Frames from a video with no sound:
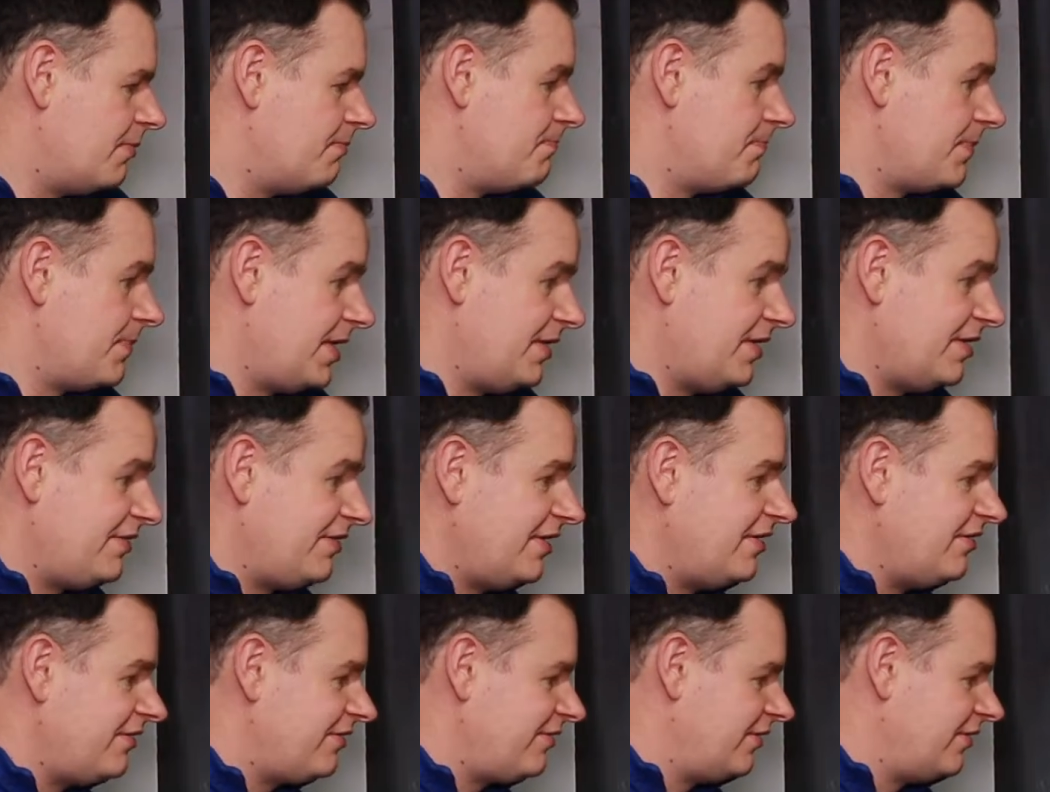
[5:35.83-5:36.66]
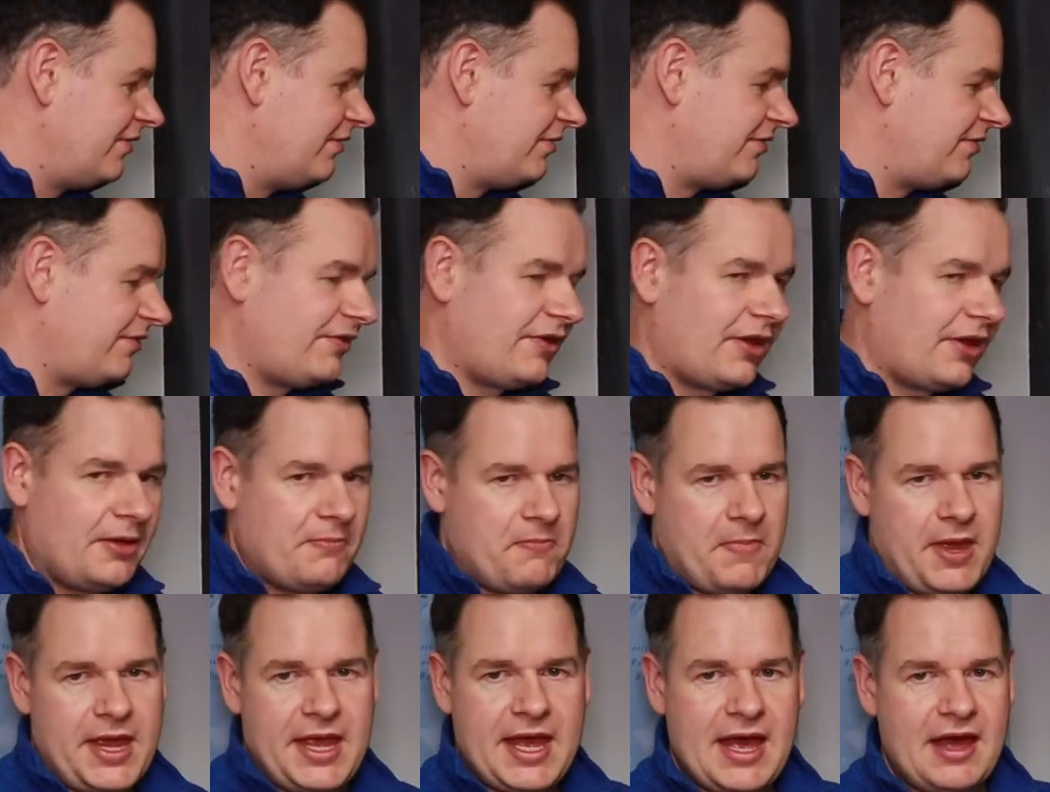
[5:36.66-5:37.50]
in this instance, I
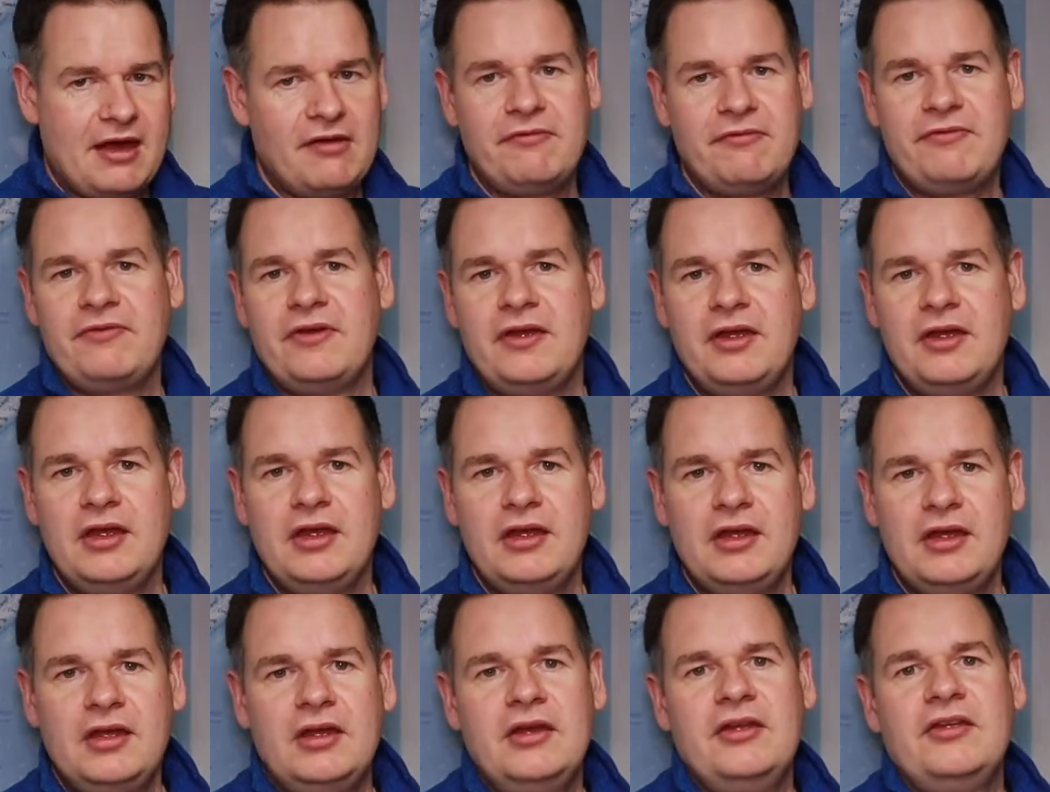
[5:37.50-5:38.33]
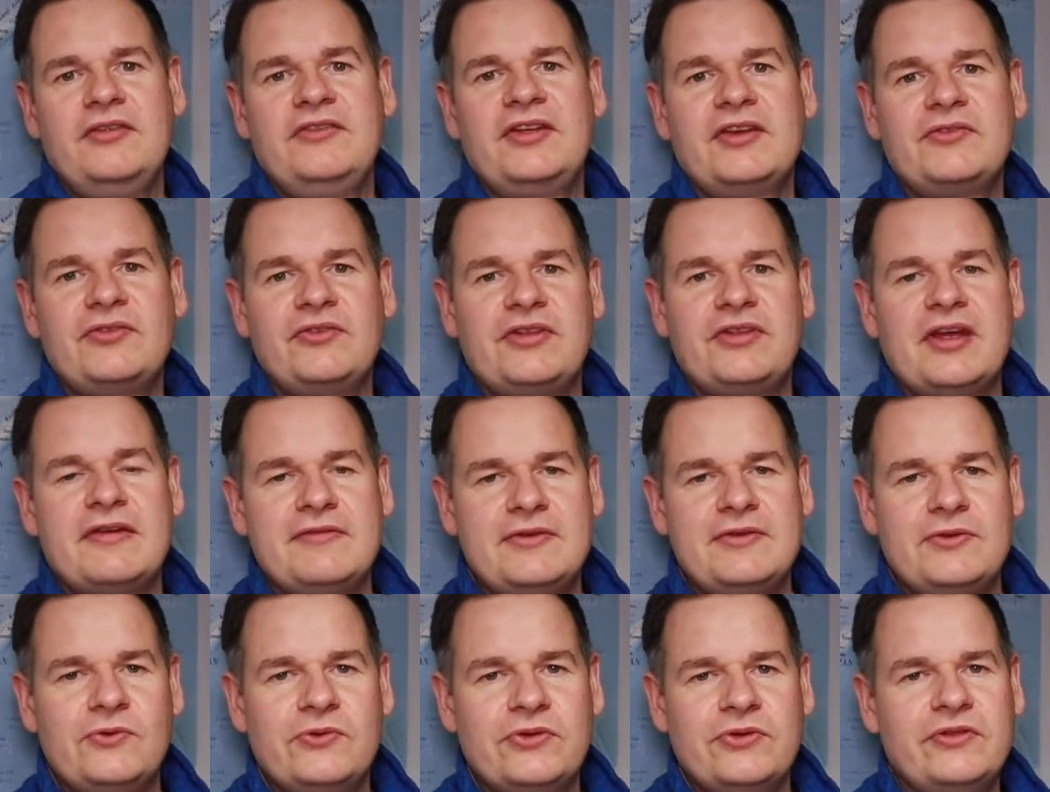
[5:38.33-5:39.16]
may have 6 or 7
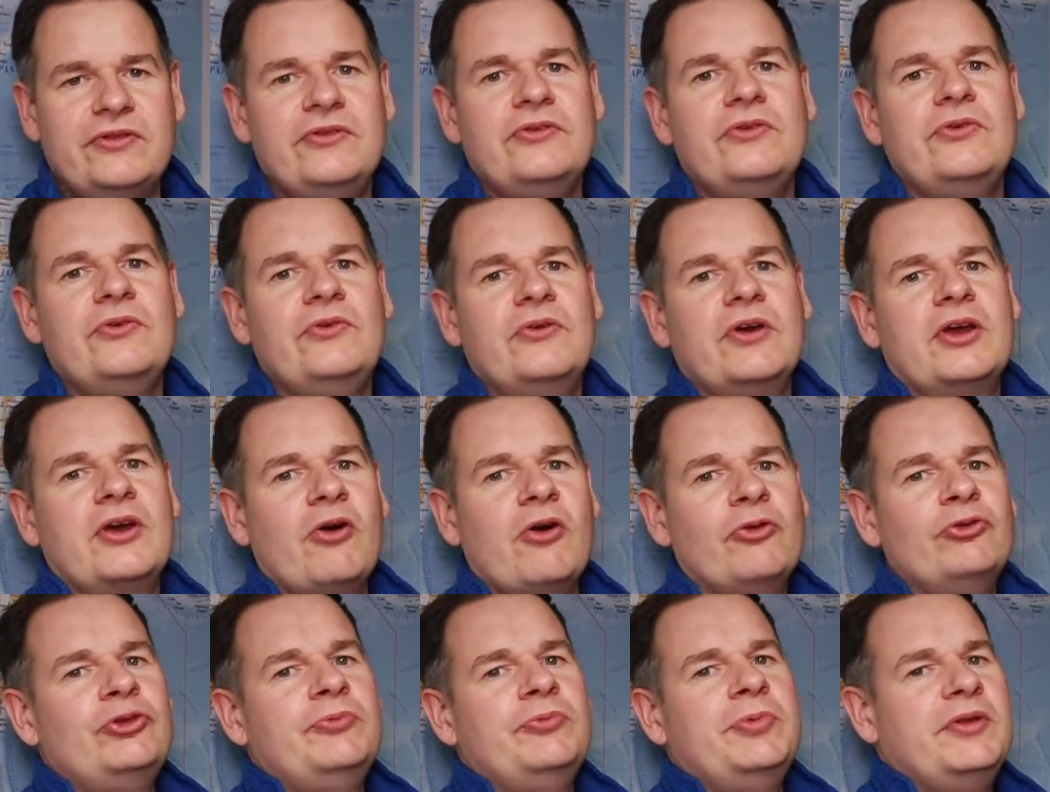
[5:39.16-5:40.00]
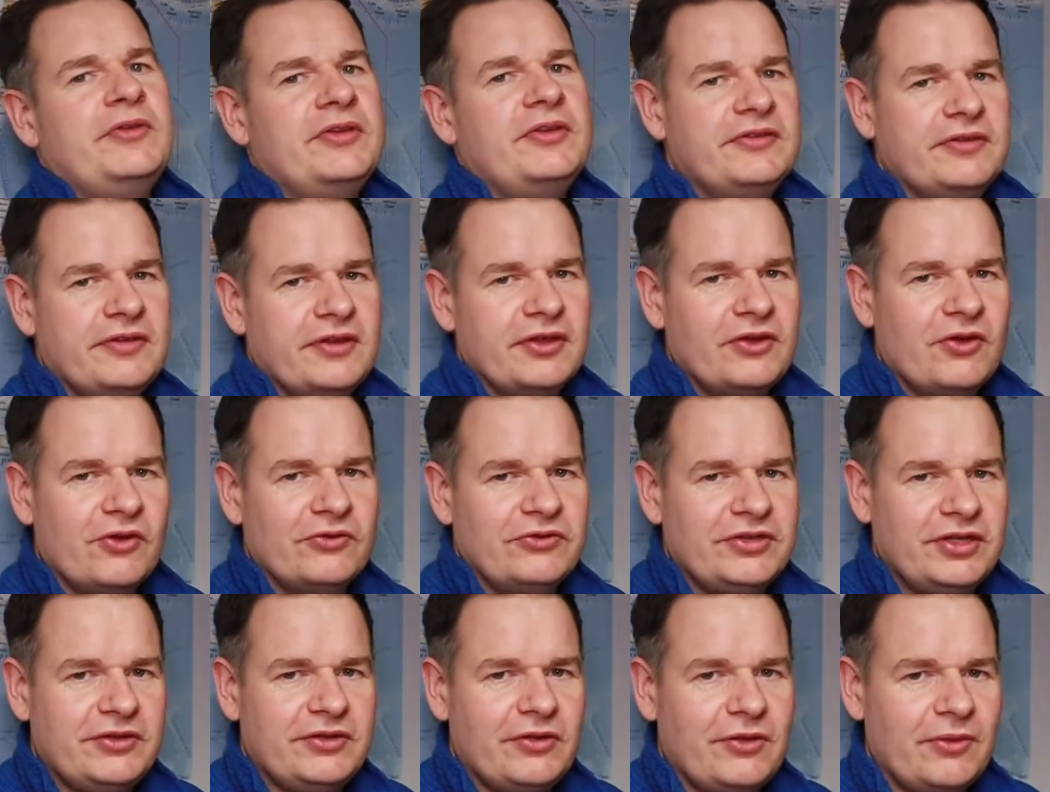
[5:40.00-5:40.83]
authors who are contributing to the
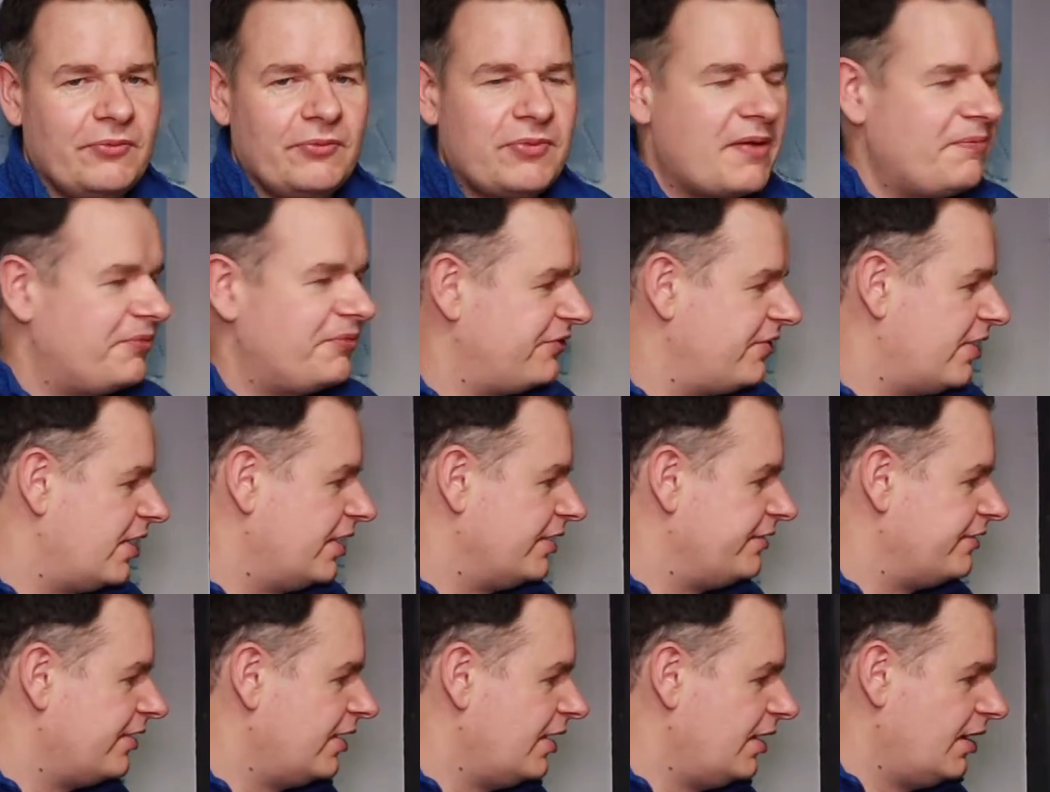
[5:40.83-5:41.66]
content of the website.